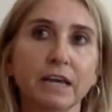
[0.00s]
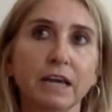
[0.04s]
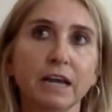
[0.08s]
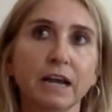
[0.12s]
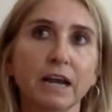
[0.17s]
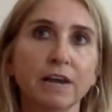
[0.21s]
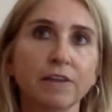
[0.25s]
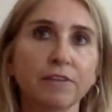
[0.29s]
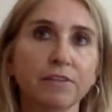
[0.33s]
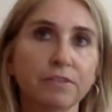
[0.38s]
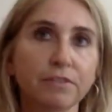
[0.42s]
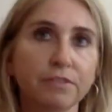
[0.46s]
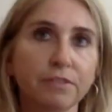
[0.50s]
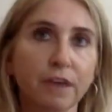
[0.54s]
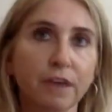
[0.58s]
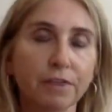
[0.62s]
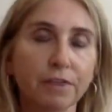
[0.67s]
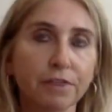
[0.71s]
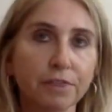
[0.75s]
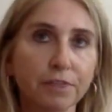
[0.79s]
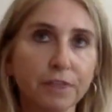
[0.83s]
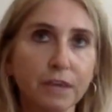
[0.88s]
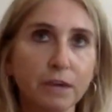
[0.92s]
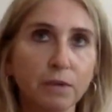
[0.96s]
And I
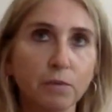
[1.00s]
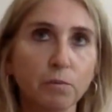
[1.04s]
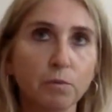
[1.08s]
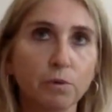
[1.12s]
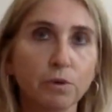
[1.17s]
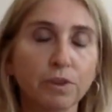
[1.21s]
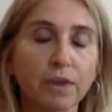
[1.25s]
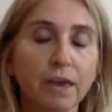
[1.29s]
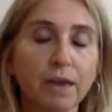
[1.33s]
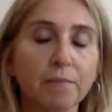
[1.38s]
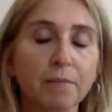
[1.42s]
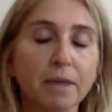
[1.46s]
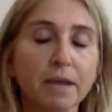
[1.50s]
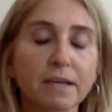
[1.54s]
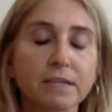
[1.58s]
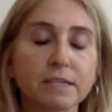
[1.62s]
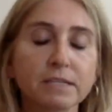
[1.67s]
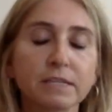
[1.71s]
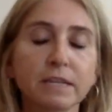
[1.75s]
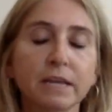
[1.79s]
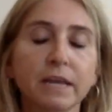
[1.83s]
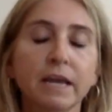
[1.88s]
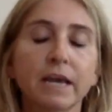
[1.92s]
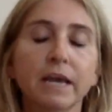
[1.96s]
think with
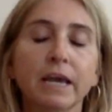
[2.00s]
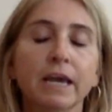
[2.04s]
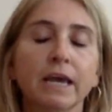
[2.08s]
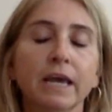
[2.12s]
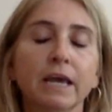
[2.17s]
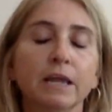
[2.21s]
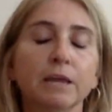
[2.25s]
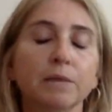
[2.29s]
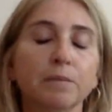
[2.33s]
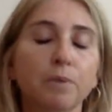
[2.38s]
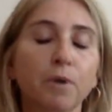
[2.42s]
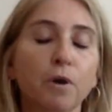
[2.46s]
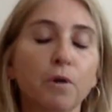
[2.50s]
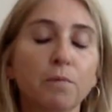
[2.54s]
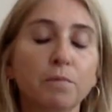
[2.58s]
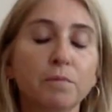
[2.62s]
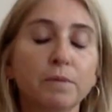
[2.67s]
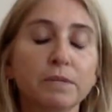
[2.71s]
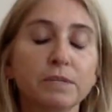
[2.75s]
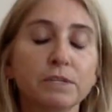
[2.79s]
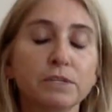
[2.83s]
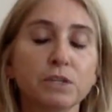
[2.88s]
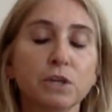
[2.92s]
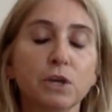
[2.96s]
MS, the problem
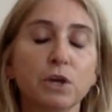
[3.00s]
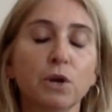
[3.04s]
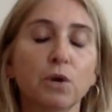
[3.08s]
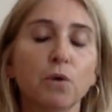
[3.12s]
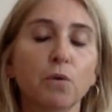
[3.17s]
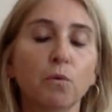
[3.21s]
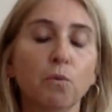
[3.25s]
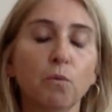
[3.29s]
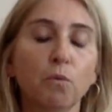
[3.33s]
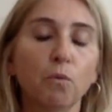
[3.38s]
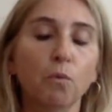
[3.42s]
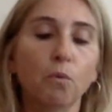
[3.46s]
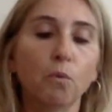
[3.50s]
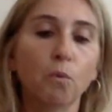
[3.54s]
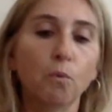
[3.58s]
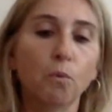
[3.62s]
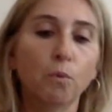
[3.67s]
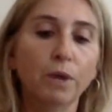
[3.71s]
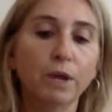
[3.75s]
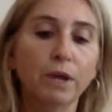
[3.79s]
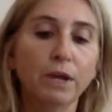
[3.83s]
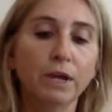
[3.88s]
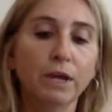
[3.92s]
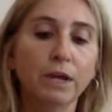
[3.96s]
is
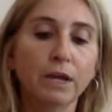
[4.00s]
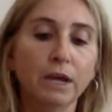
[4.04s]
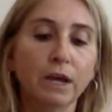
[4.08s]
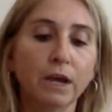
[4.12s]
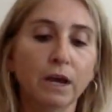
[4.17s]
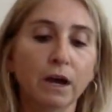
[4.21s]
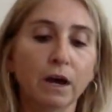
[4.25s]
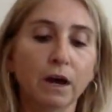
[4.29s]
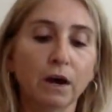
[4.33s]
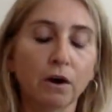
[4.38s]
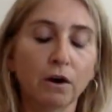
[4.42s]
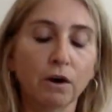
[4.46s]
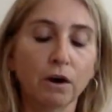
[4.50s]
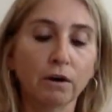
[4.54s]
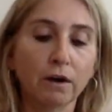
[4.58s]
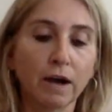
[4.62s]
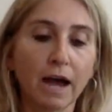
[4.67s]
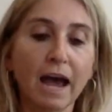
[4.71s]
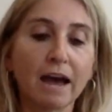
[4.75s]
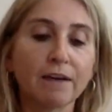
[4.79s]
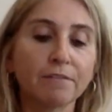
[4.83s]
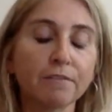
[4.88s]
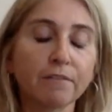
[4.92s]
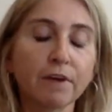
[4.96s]
we
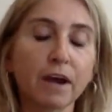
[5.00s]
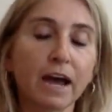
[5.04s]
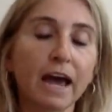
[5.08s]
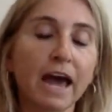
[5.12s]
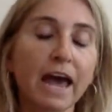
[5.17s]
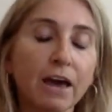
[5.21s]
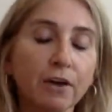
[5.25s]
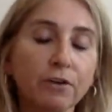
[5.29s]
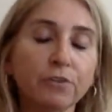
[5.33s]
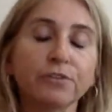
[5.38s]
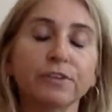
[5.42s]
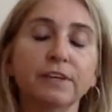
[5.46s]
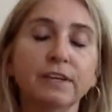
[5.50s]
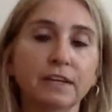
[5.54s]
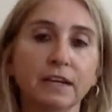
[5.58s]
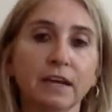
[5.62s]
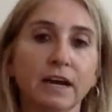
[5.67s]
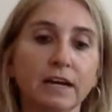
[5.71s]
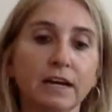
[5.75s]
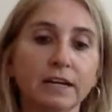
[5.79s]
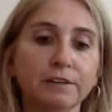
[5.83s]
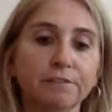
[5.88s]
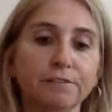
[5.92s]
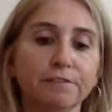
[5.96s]
have a healthy
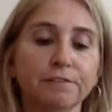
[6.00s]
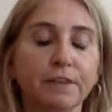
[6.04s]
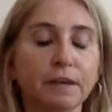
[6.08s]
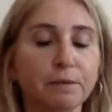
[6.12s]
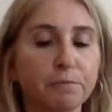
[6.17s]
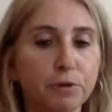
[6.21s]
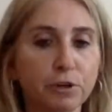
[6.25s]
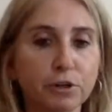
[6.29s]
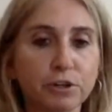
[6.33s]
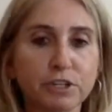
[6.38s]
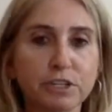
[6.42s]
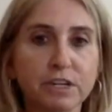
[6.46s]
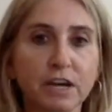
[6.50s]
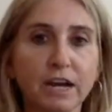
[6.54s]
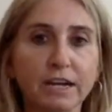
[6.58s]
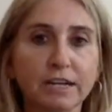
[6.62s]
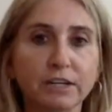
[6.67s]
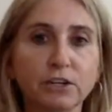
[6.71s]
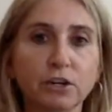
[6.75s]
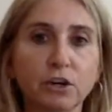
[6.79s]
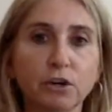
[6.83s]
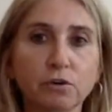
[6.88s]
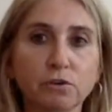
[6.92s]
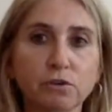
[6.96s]
life, then we are
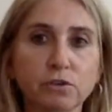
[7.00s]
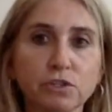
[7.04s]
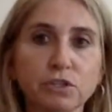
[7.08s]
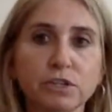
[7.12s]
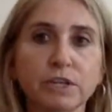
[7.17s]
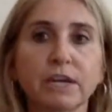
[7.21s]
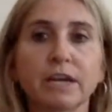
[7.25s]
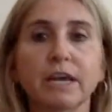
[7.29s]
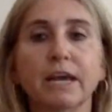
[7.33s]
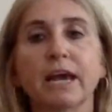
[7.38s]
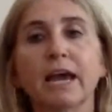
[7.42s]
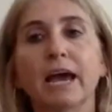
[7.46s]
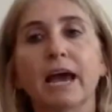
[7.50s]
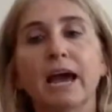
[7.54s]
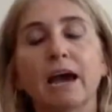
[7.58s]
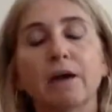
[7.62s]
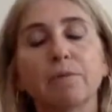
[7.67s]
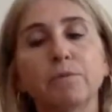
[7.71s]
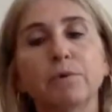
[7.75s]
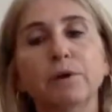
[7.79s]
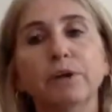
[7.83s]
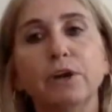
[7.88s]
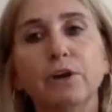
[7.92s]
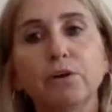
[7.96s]
diagnosed
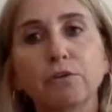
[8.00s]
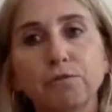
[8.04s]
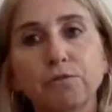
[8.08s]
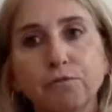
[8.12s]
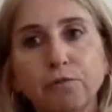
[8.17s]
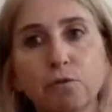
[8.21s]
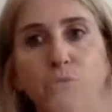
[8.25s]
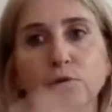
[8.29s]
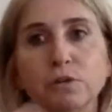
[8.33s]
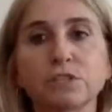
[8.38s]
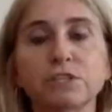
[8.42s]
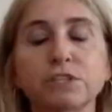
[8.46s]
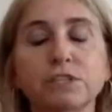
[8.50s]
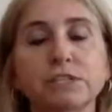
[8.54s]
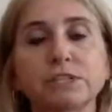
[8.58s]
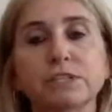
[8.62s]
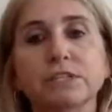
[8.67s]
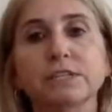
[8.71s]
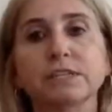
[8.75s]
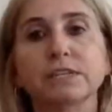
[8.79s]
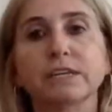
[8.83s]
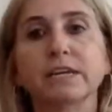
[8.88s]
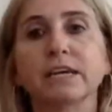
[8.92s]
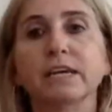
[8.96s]
and we are forced
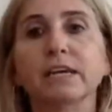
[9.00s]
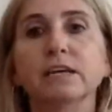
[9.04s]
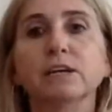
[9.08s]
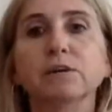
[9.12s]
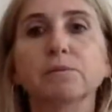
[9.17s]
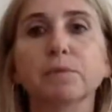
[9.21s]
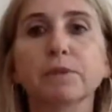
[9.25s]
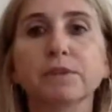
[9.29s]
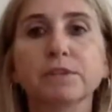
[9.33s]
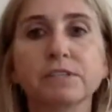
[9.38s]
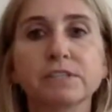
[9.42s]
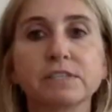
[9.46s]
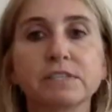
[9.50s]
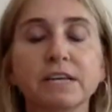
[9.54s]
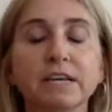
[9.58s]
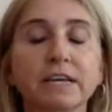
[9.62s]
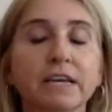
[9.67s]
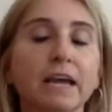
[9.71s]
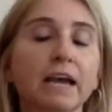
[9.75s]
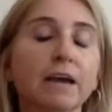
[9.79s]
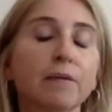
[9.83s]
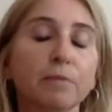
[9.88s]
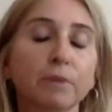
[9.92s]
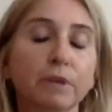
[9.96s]
into the kingdom of the
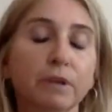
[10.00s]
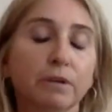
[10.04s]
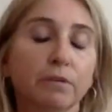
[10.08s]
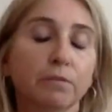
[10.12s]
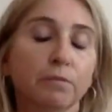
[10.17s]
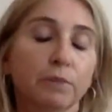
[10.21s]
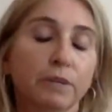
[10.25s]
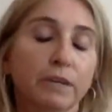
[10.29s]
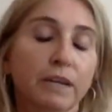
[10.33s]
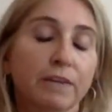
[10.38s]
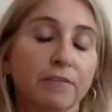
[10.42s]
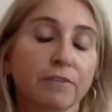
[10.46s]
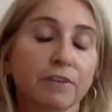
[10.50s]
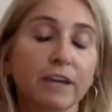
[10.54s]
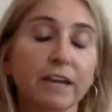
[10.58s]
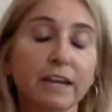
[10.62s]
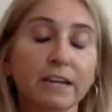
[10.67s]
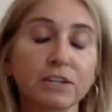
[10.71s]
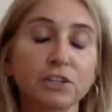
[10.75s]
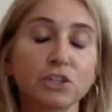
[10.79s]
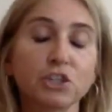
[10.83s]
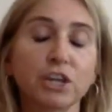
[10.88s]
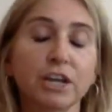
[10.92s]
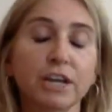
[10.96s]
sick, and we never get
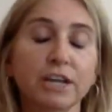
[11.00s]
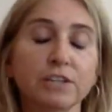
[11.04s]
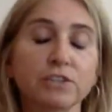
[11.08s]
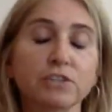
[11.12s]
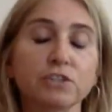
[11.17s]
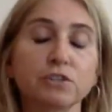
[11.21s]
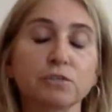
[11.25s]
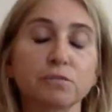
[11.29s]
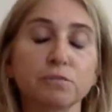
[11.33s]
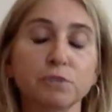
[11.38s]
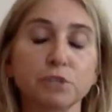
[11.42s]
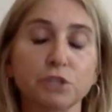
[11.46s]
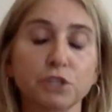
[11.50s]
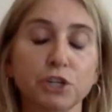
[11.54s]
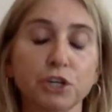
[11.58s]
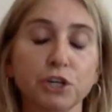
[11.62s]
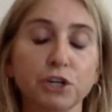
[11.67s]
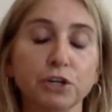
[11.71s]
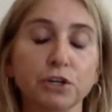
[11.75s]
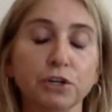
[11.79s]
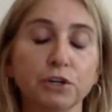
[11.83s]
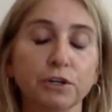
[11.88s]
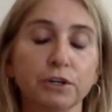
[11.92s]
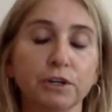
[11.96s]
a chance to
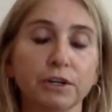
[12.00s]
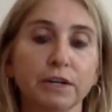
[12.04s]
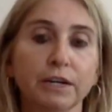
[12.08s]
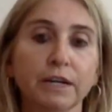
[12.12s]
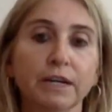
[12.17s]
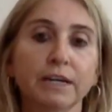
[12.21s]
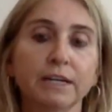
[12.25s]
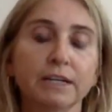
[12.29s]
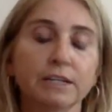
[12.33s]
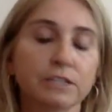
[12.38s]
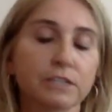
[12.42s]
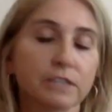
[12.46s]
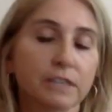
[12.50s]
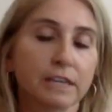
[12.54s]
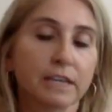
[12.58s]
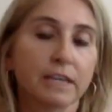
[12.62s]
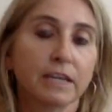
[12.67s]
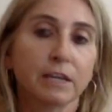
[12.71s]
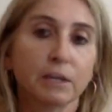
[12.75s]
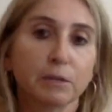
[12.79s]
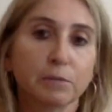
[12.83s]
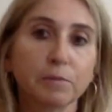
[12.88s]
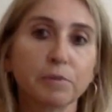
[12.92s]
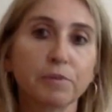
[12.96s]
return to the
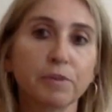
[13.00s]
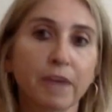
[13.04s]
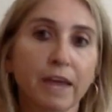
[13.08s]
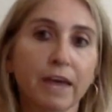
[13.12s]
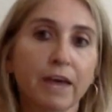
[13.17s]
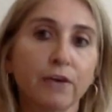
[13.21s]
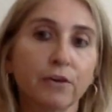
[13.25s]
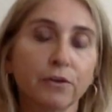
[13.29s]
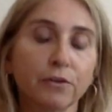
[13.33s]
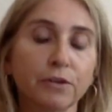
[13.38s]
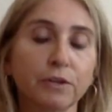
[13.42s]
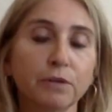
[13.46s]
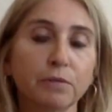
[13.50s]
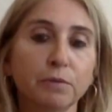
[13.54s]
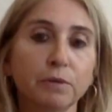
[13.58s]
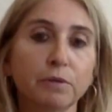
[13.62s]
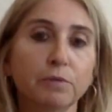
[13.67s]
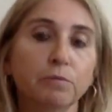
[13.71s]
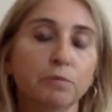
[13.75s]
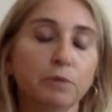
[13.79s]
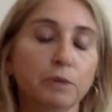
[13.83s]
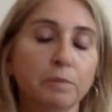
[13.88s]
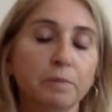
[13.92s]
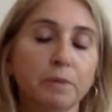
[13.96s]
kingdom of the healthy.
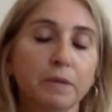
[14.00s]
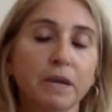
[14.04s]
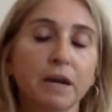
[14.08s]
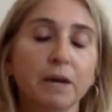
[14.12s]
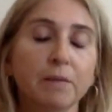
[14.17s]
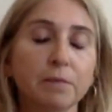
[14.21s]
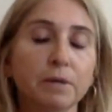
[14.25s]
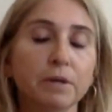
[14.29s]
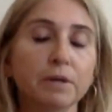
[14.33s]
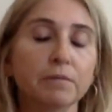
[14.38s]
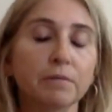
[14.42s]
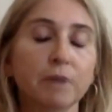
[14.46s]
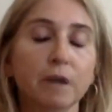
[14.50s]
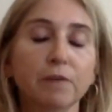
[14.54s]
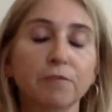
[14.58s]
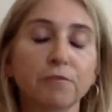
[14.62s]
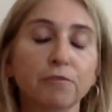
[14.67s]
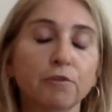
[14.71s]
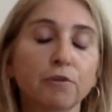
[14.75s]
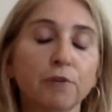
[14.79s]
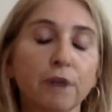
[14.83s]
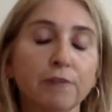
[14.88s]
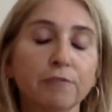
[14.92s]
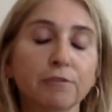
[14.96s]
We become a
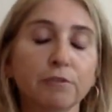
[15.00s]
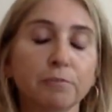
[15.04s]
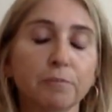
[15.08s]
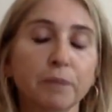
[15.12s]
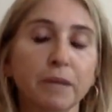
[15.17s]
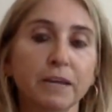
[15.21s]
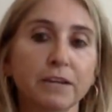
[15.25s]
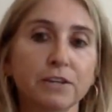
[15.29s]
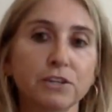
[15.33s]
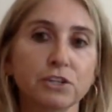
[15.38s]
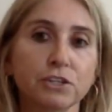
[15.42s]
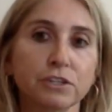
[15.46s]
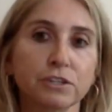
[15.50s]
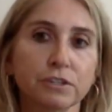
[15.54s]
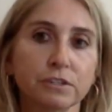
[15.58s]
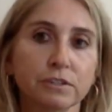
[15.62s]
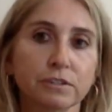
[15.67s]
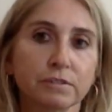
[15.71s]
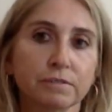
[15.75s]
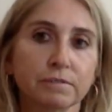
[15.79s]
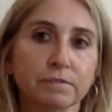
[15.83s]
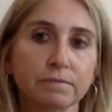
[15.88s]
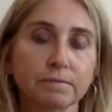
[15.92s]
forever patient.